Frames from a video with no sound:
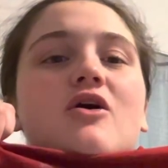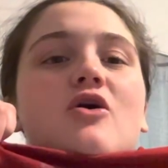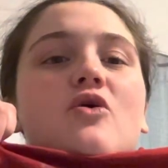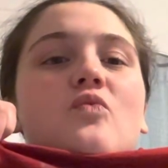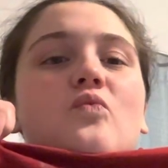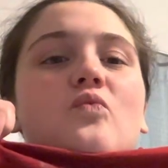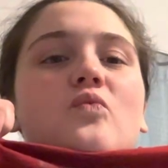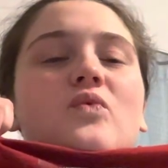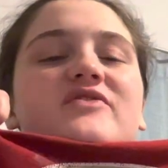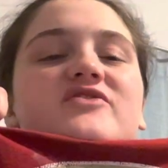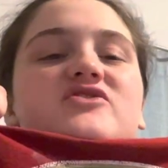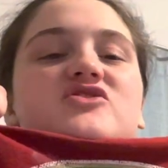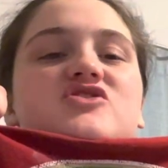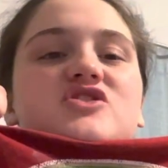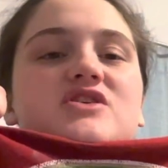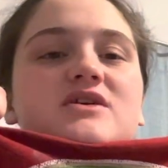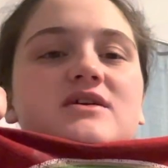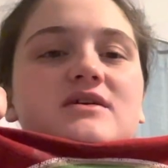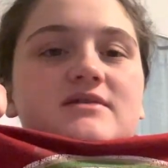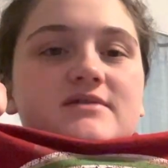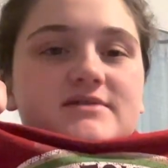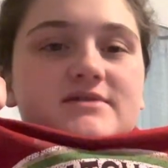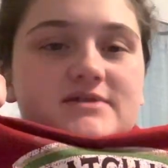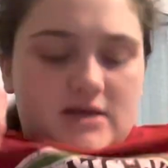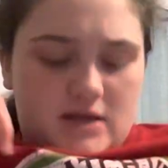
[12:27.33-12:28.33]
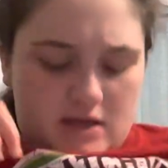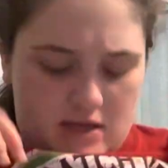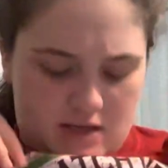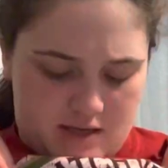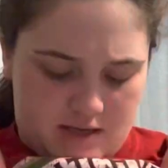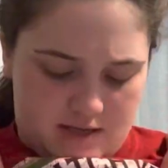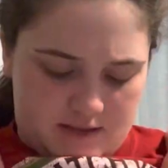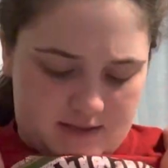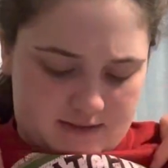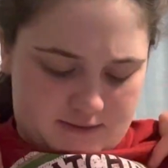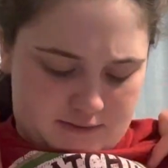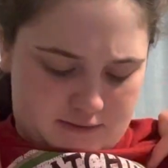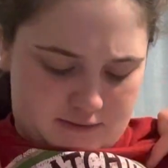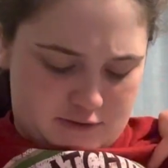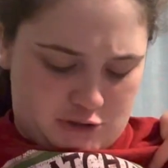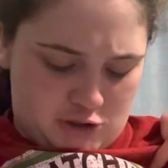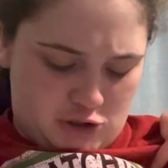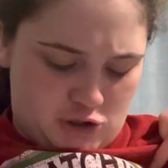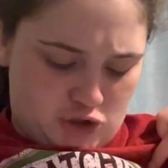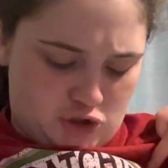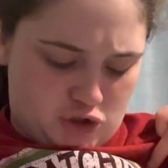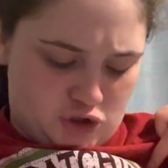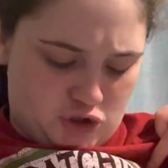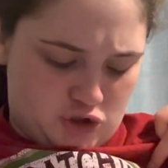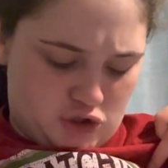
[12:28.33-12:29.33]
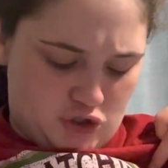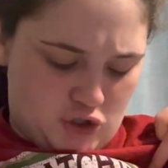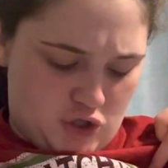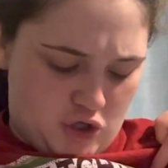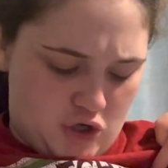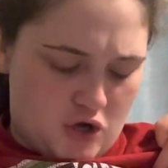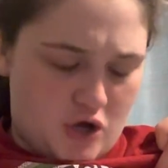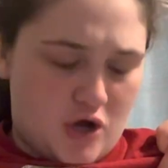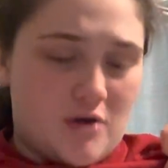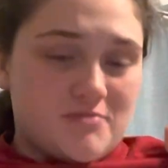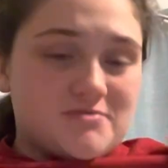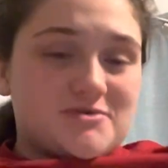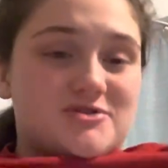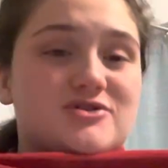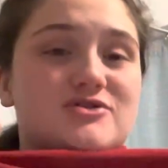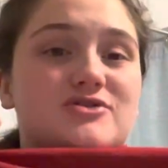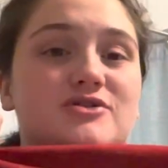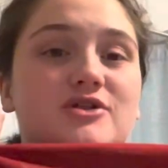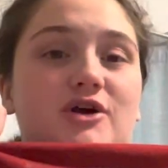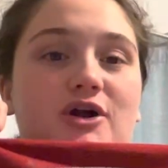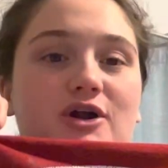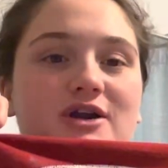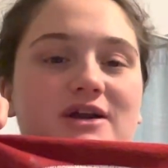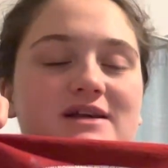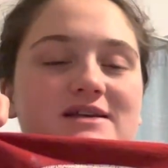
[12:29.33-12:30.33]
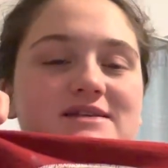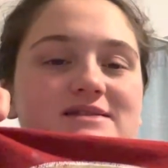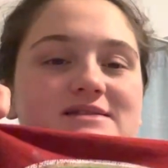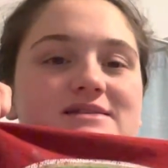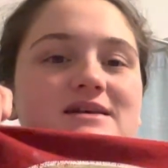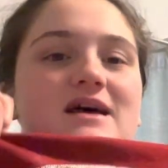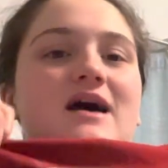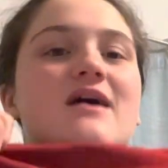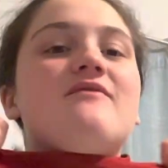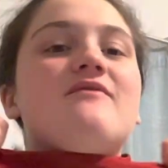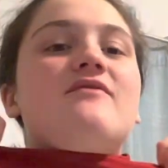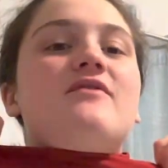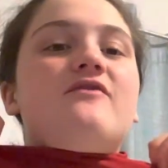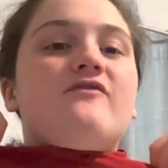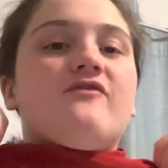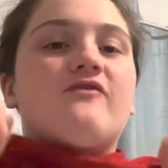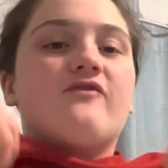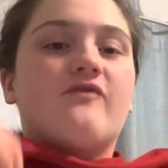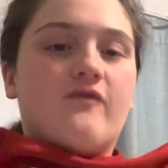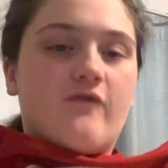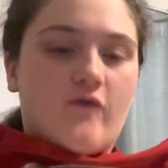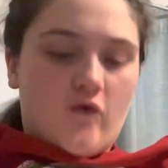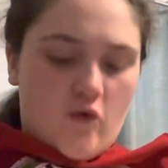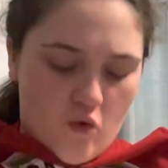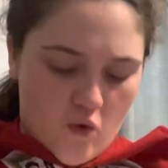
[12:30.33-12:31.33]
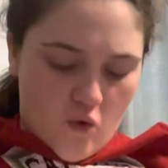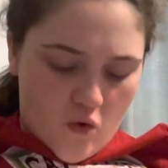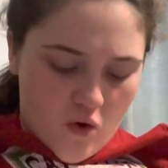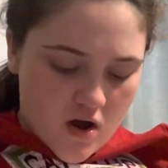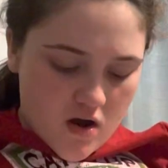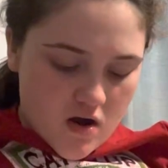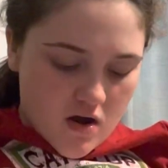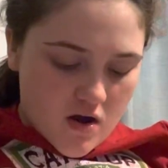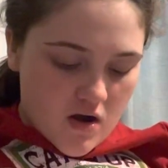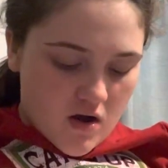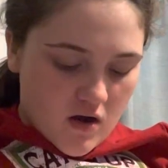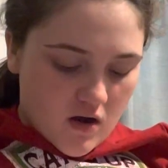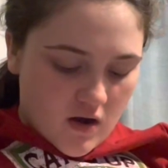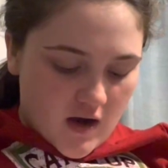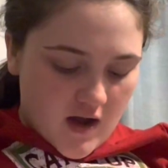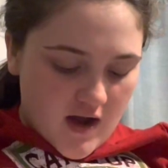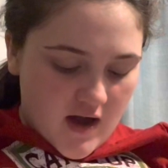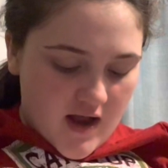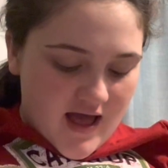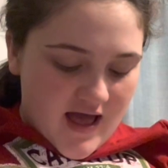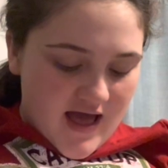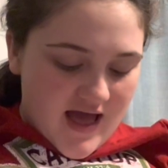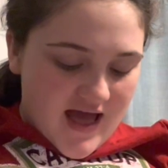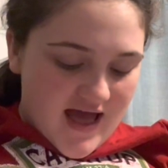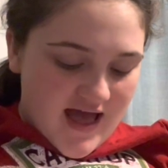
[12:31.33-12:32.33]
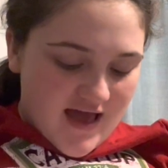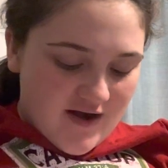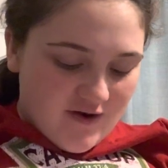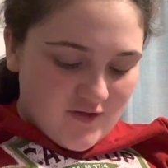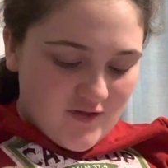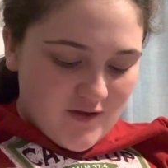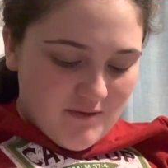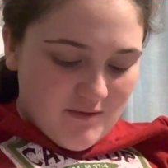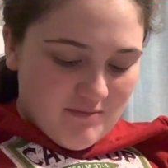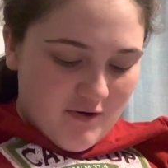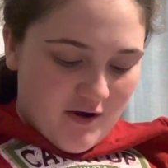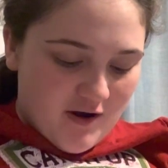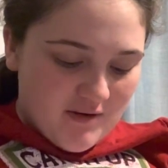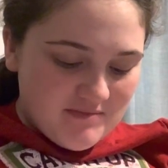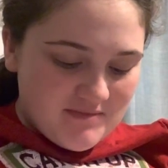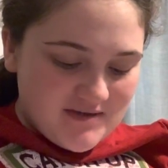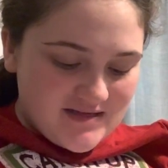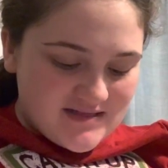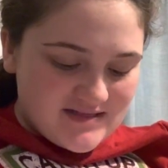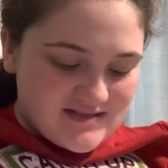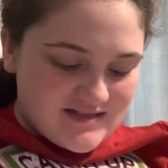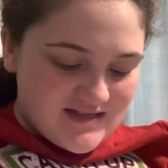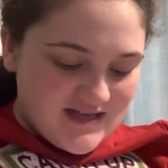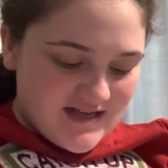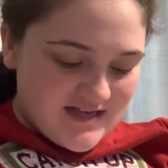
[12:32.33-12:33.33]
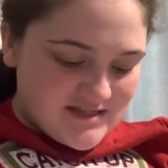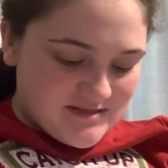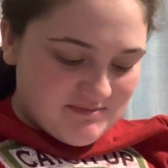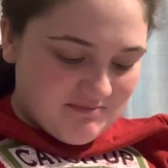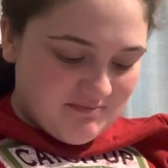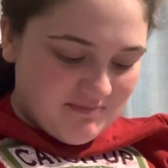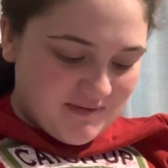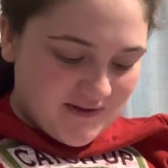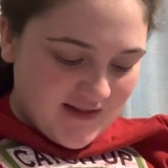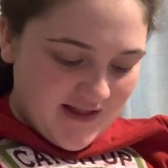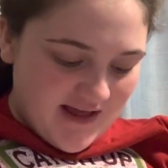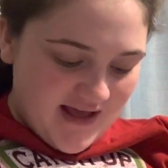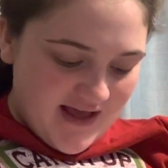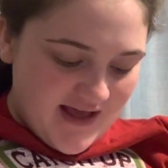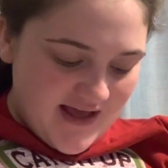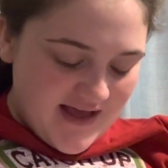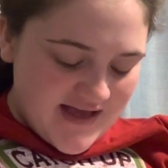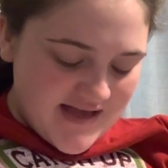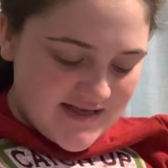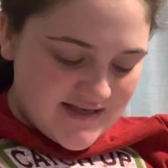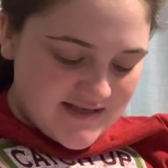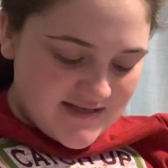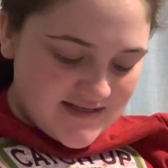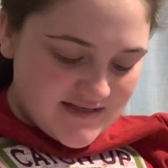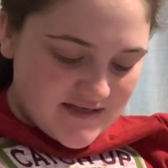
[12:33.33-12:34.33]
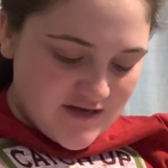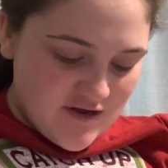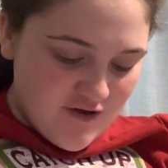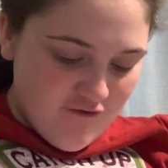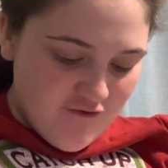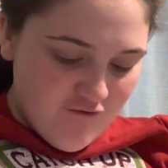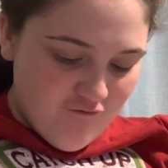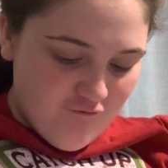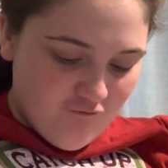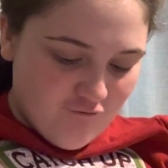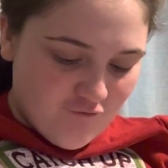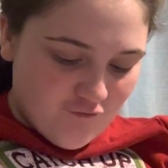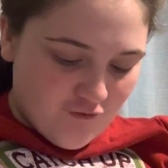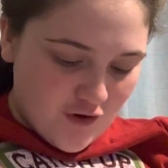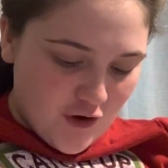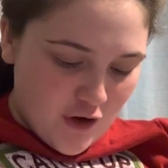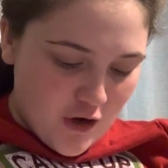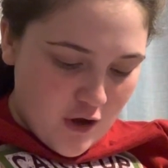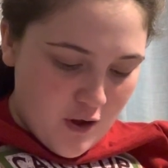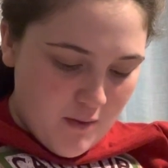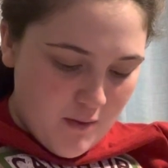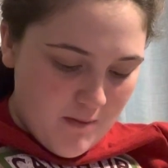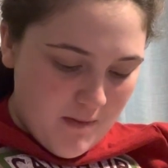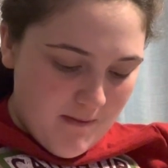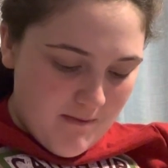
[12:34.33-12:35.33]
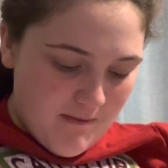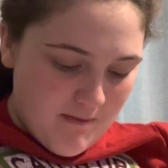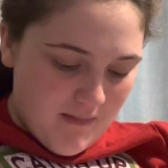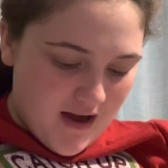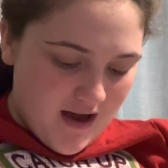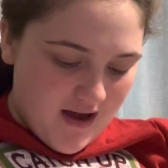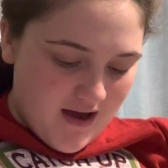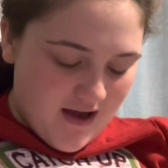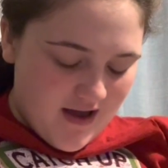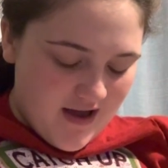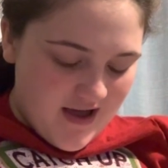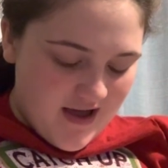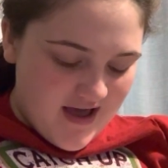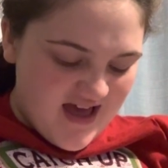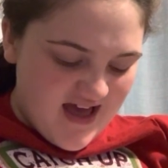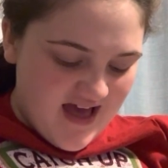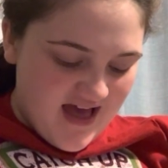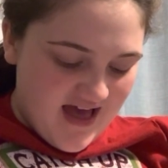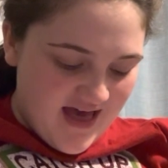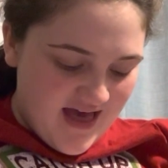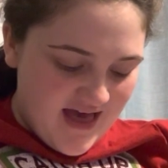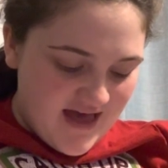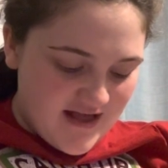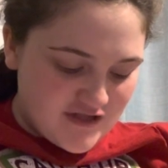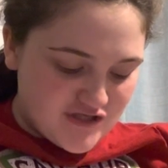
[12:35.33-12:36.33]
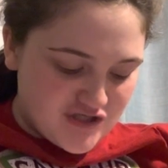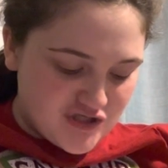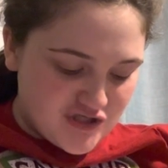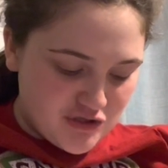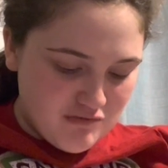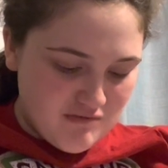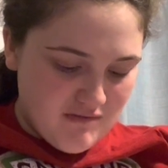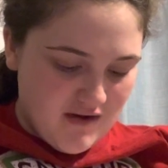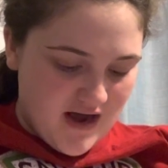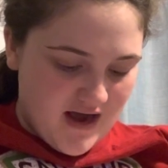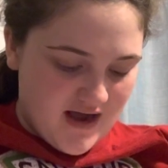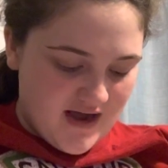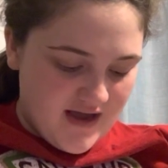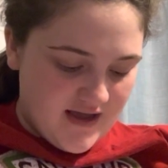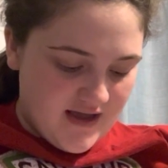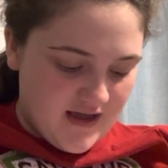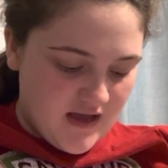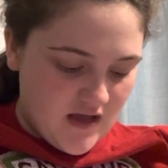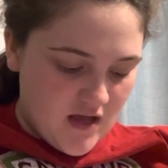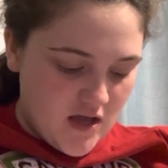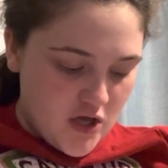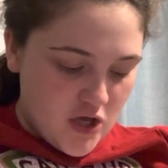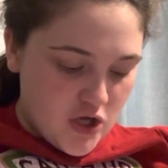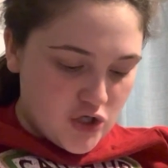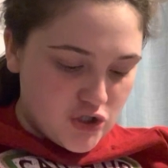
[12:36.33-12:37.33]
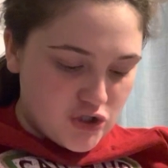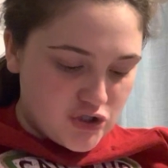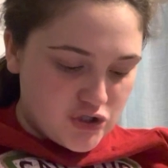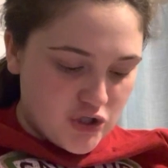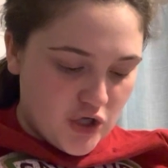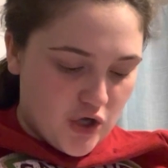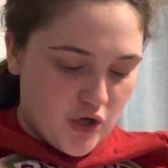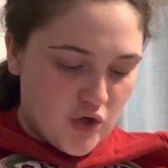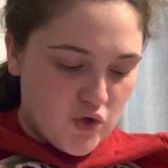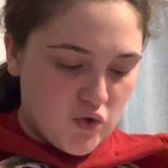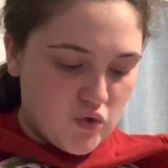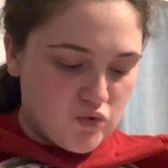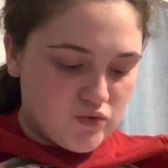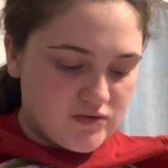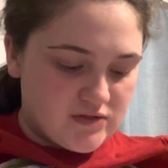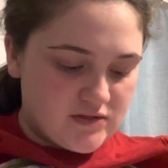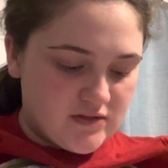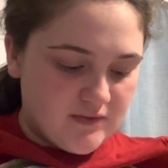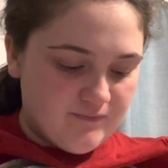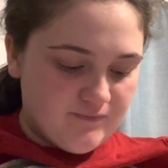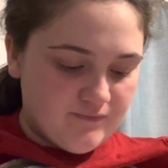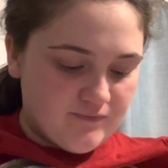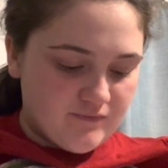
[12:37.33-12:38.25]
with Jesus. Psalms 37, 4. And on the bottom it says, blessed from my head to my toes.